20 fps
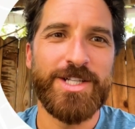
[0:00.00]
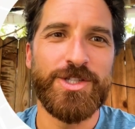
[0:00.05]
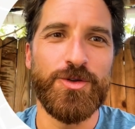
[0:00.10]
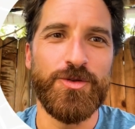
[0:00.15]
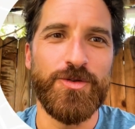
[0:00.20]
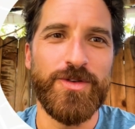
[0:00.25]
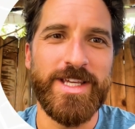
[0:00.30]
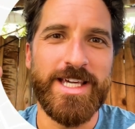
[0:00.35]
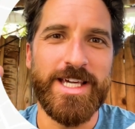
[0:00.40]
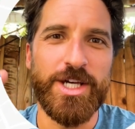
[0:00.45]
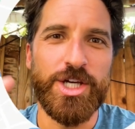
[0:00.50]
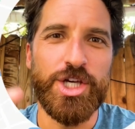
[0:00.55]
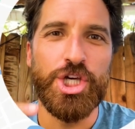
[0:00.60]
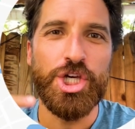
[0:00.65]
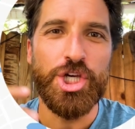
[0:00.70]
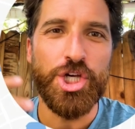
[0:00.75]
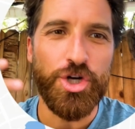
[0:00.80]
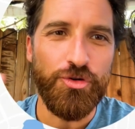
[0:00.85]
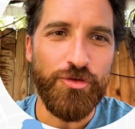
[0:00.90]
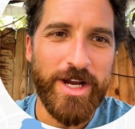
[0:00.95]
to the
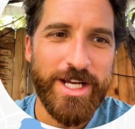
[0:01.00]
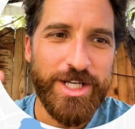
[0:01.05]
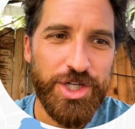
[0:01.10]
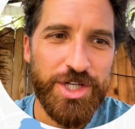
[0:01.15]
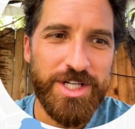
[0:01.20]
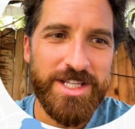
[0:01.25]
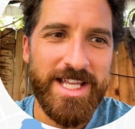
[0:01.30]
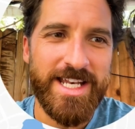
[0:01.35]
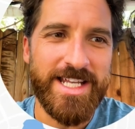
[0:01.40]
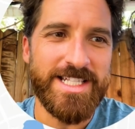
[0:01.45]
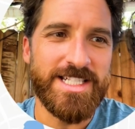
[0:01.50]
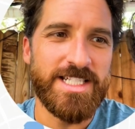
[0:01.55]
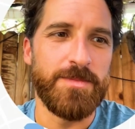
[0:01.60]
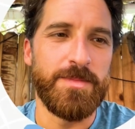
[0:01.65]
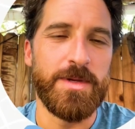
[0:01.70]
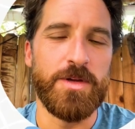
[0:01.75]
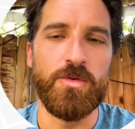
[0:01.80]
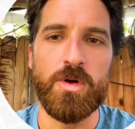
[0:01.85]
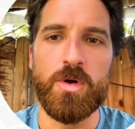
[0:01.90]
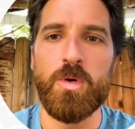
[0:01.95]
curation that needs to
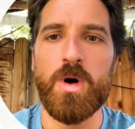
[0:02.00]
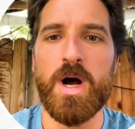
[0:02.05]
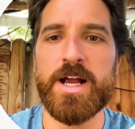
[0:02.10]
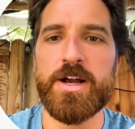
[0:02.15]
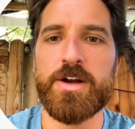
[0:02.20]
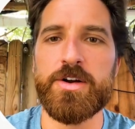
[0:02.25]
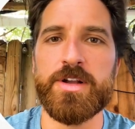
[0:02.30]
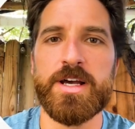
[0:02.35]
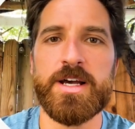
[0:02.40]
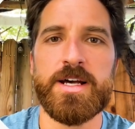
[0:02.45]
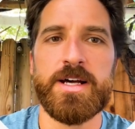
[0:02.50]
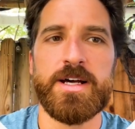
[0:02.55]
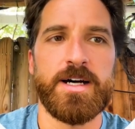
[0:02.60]
be required.